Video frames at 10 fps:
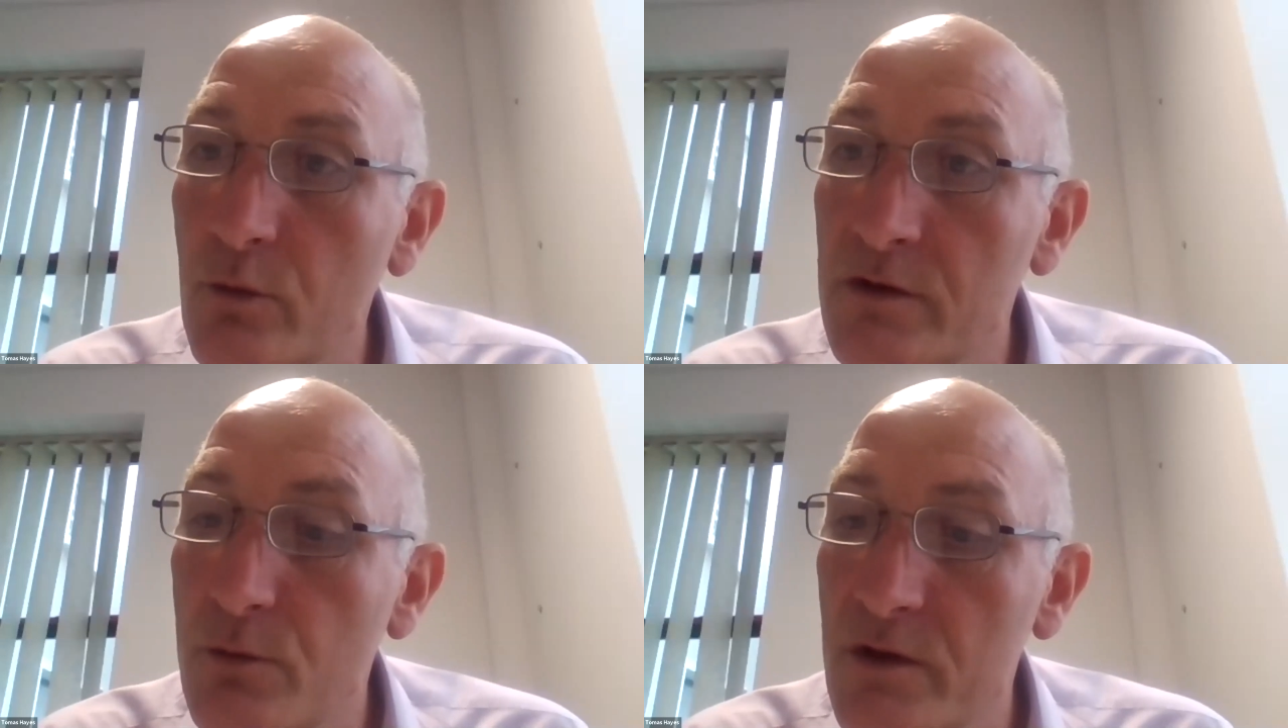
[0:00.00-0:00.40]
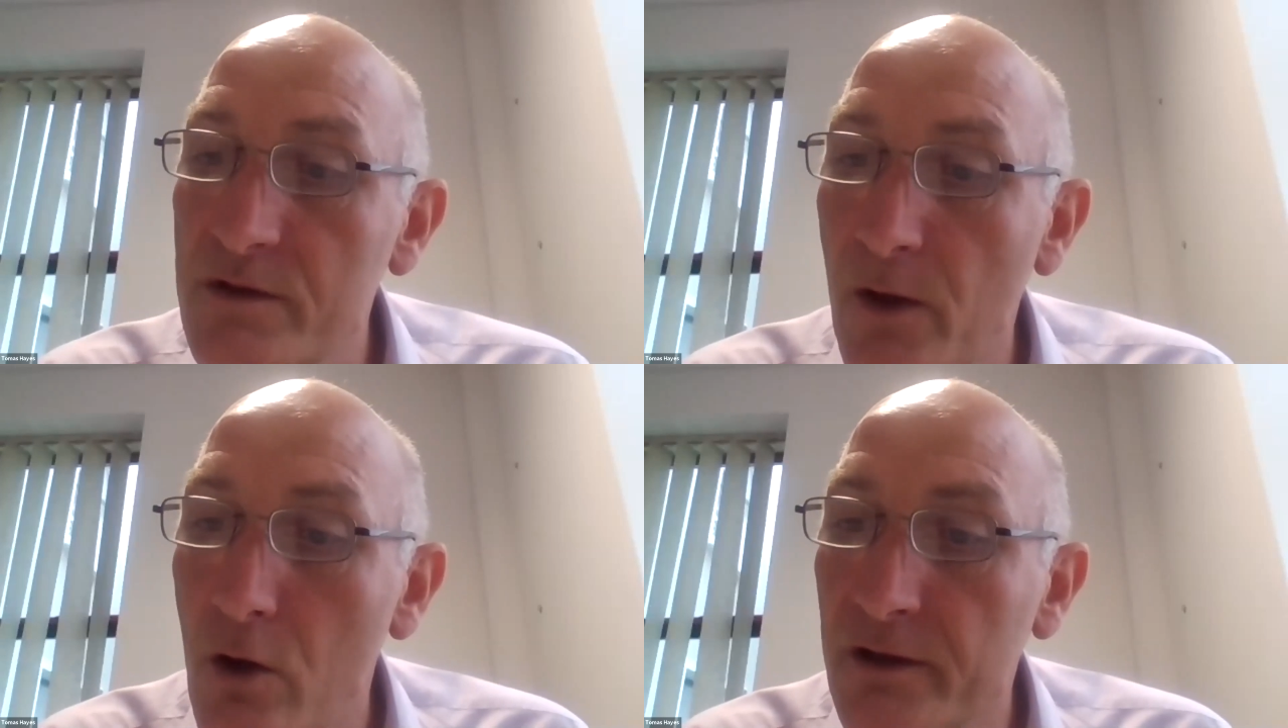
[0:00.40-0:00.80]

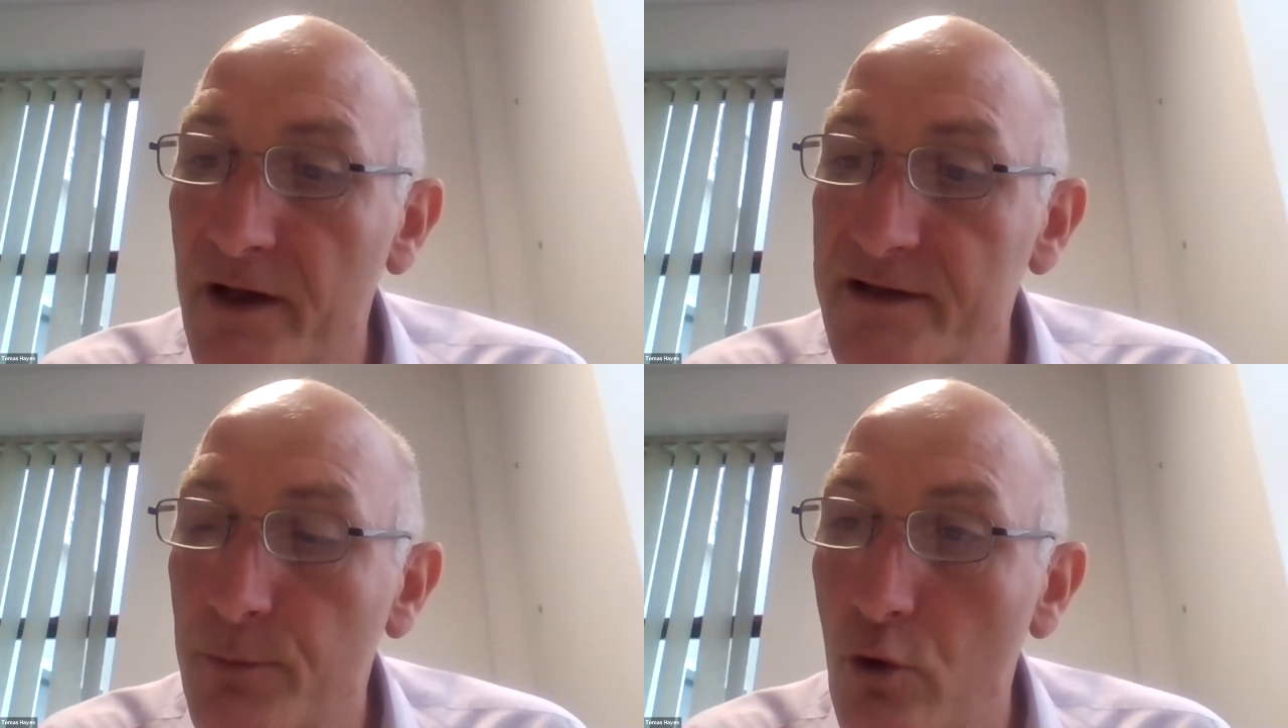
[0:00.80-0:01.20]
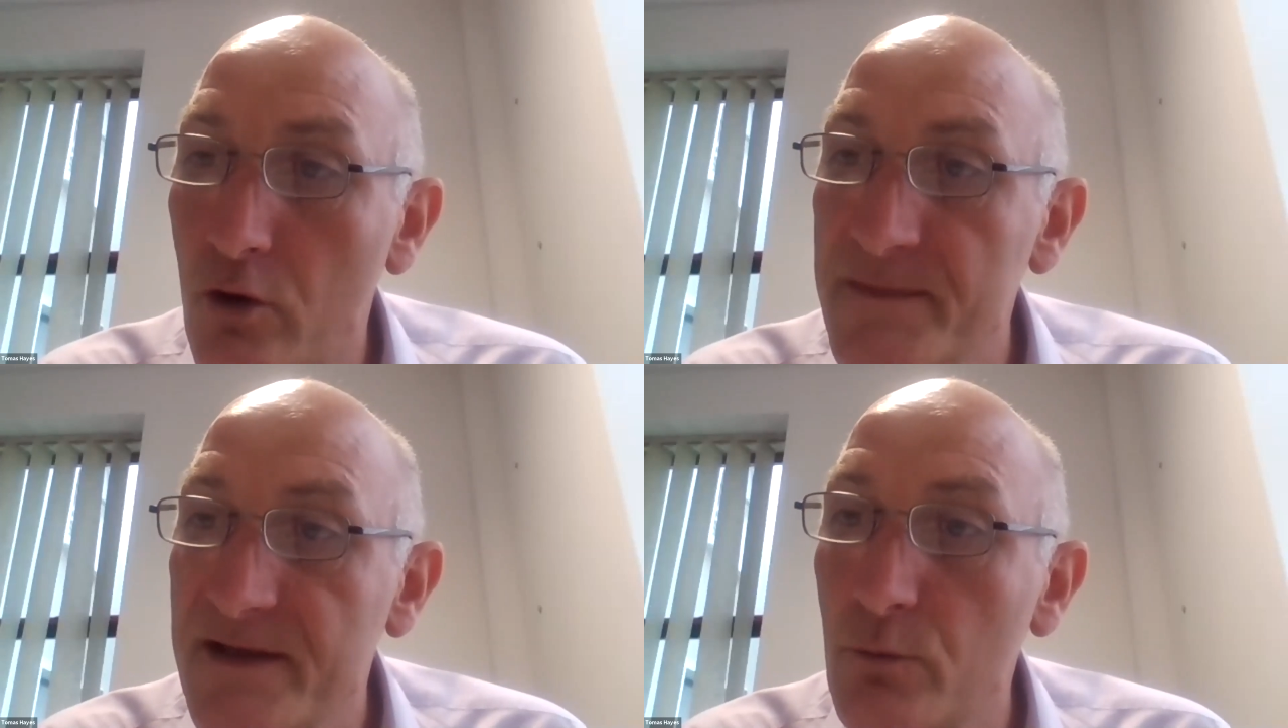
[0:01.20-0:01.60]
organise the
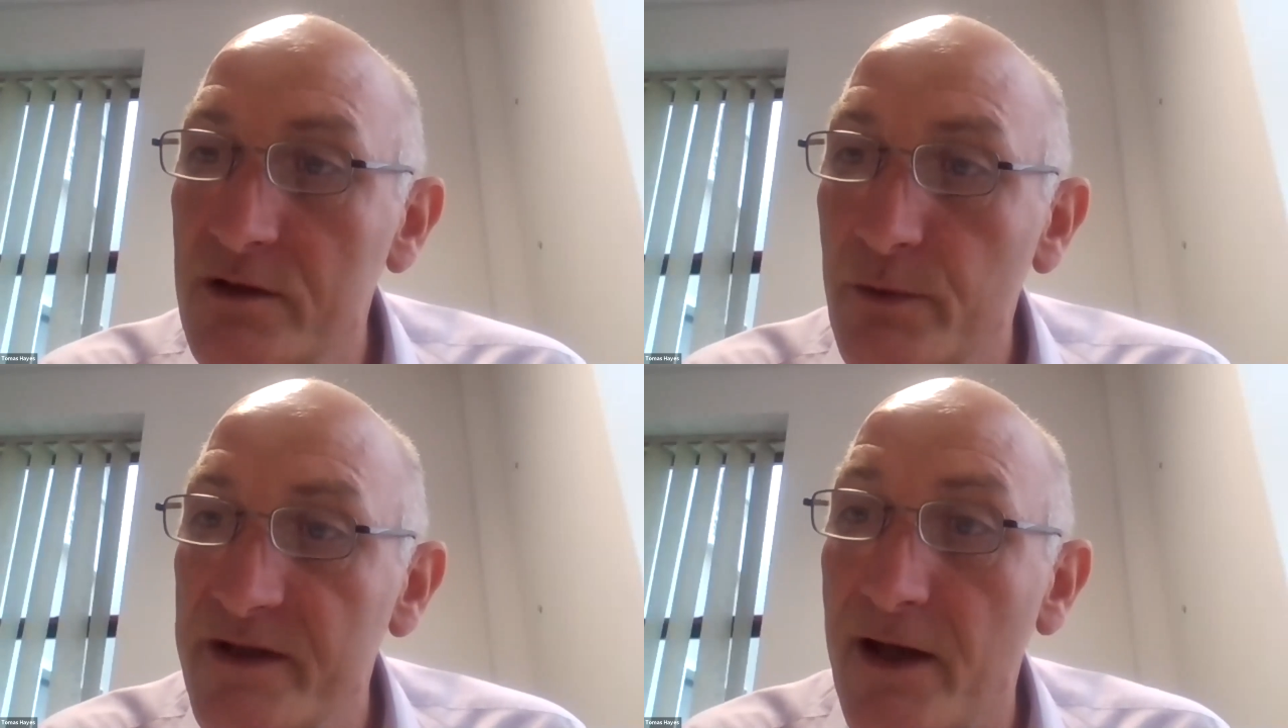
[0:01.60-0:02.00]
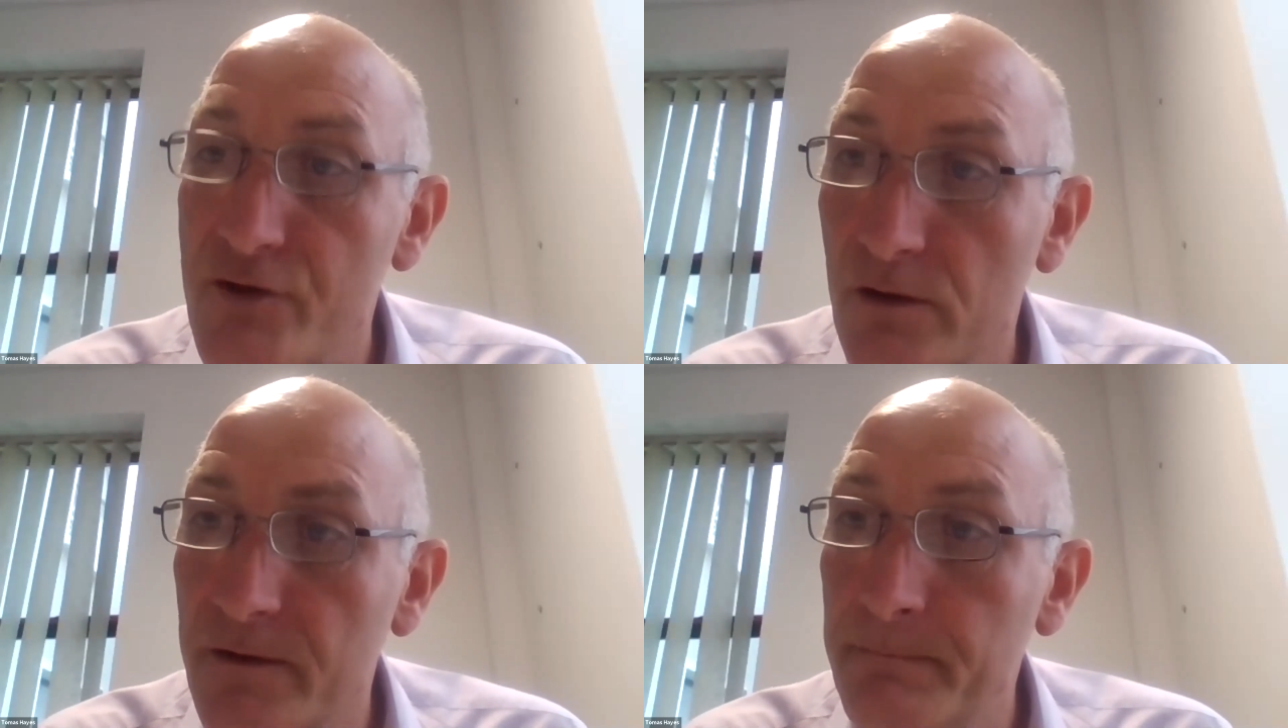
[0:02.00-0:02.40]
programs and once we
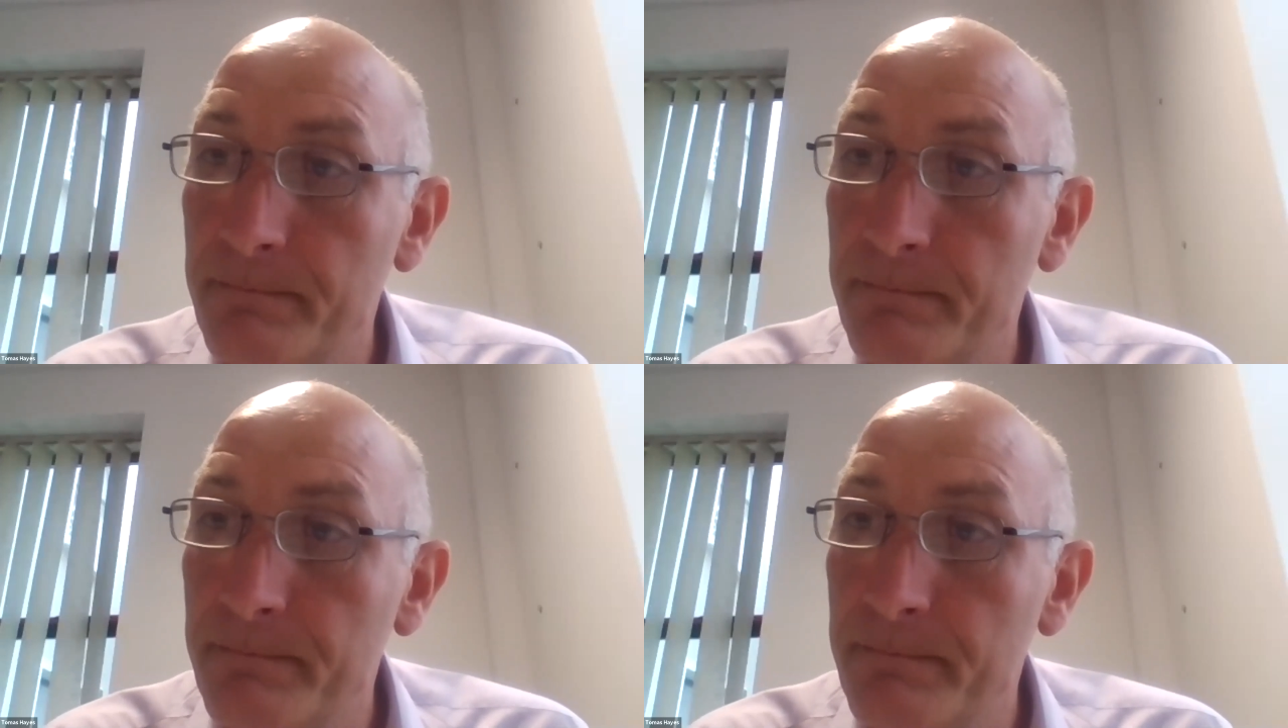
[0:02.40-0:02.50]
schedule them.